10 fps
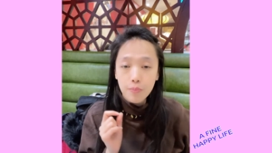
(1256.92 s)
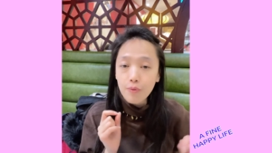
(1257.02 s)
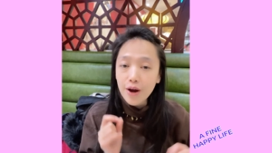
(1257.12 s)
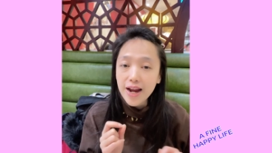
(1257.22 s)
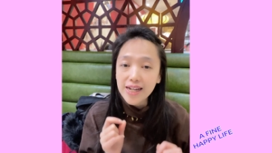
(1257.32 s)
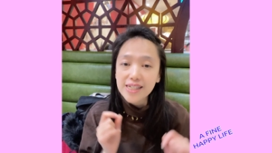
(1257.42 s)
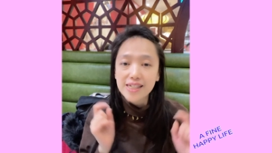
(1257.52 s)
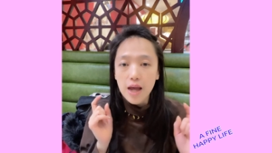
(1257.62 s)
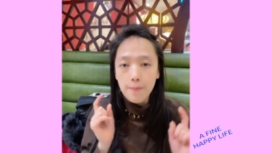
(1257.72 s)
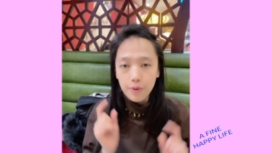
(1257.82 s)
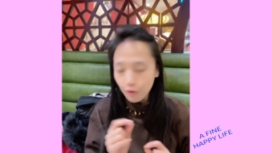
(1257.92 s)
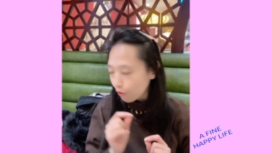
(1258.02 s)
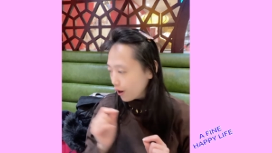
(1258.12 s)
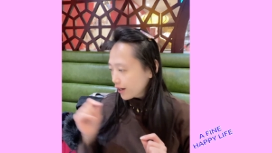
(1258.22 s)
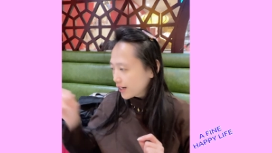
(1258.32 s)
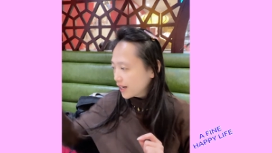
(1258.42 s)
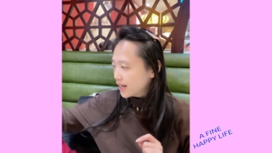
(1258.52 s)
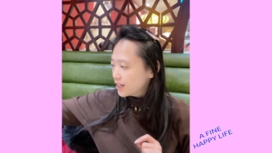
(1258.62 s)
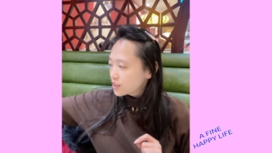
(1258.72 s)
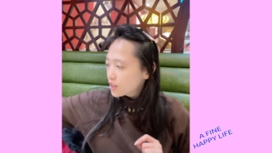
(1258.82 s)
braised pork.
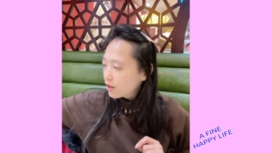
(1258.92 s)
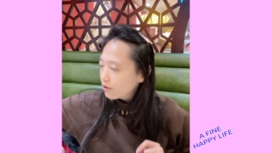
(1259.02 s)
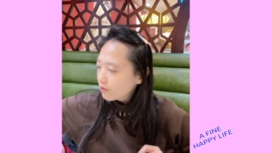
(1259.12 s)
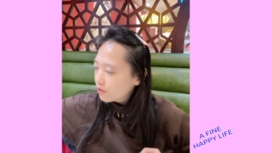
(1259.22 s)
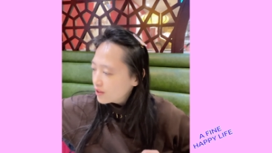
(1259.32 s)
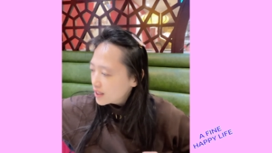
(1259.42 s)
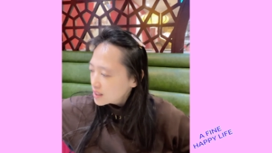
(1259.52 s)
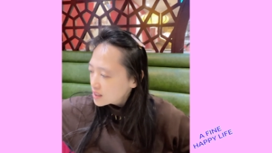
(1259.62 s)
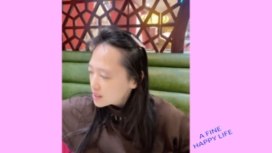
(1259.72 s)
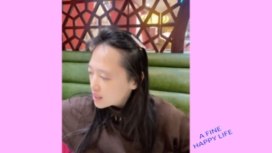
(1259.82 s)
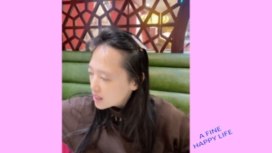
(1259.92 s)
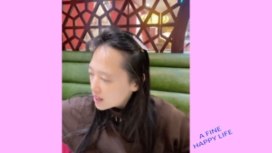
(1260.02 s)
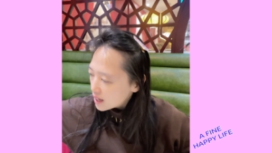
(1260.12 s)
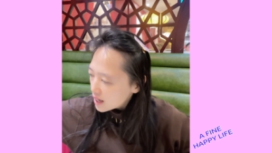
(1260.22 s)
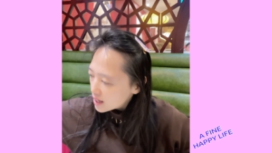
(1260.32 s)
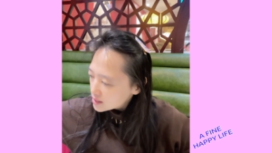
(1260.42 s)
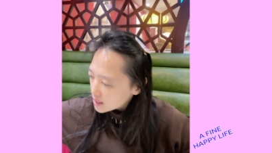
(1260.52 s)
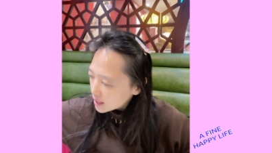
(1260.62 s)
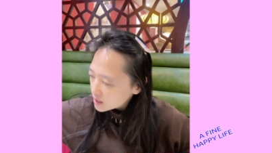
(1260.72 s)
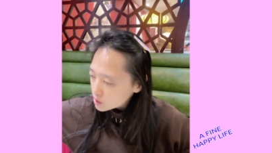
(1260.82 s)
So this is
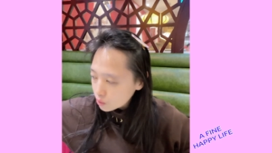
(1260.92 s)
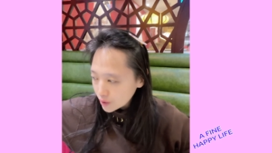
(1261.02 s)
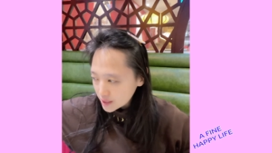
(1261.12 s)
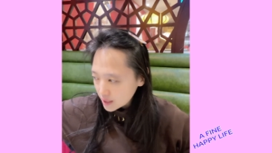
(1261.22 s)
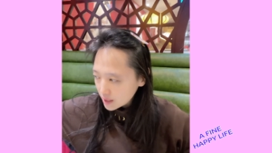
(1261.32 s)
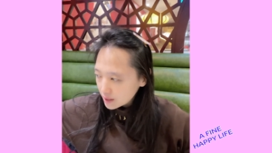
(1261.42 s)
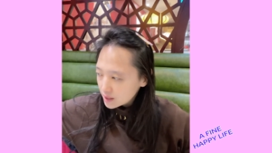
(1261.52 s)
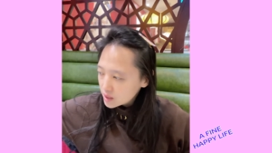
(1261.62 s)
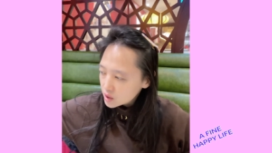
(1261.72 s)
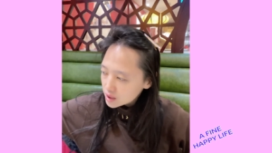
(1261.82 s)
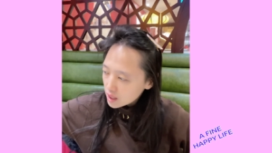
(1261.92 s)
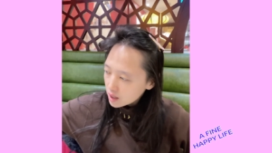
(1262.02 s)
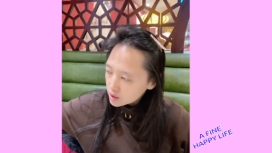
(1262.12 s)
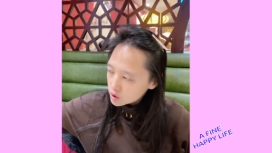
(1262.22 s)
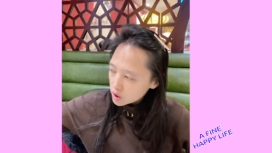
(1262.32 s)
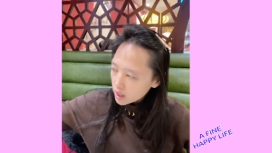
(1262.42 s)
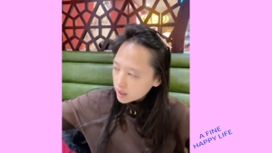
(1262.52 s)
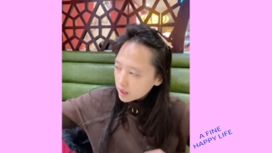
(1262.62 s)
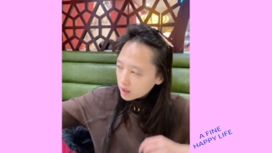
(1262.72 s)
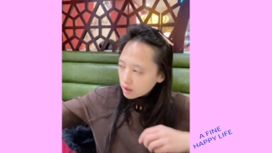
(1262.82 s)
exquisite. This is a
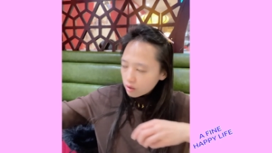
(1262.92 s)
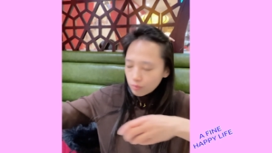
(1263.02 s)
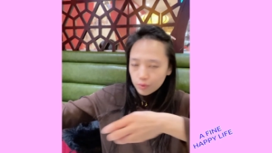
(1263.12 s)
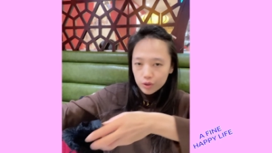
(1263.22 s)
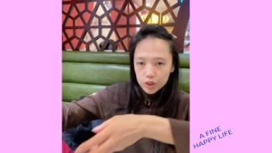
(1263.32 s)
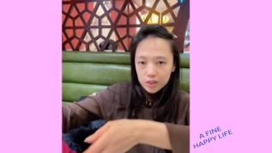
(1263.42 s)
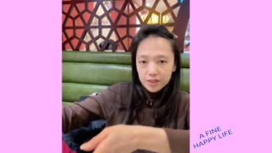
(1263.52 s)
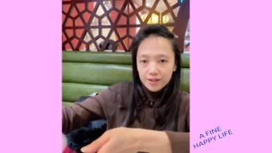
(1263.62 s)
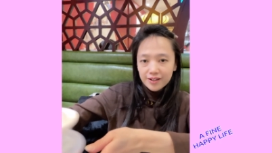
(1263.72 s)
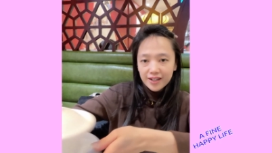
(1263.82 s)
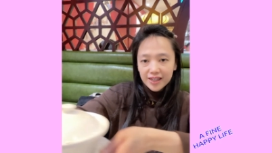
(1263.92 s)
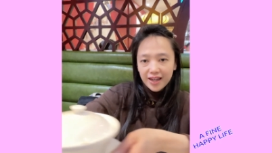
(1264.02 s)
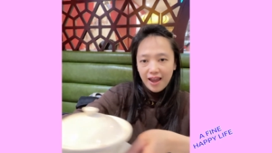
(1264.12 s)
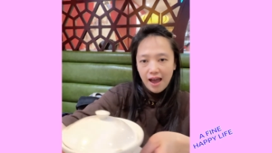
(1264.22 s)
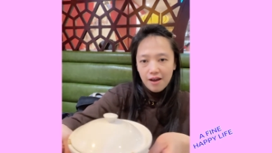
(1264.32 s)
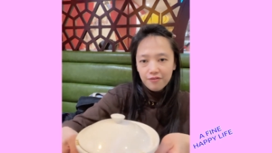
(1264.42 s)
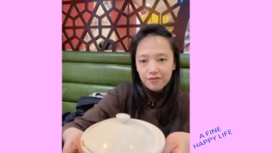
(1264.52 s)
tiny little portion that they have.